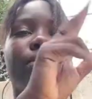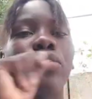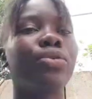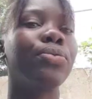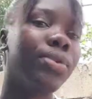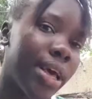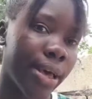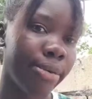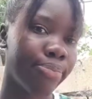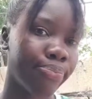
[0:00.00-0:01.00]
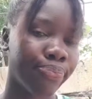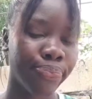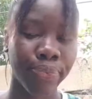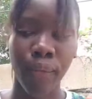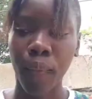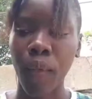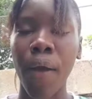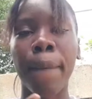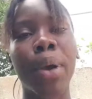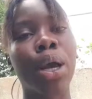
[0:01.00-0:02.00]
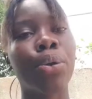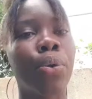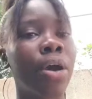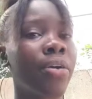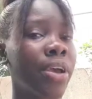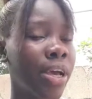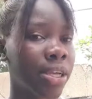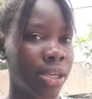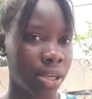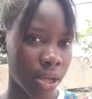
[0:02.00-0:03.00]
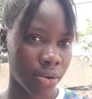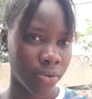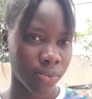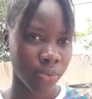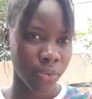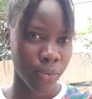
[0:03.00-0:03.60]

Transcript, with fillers: So today, we are going to do a reaction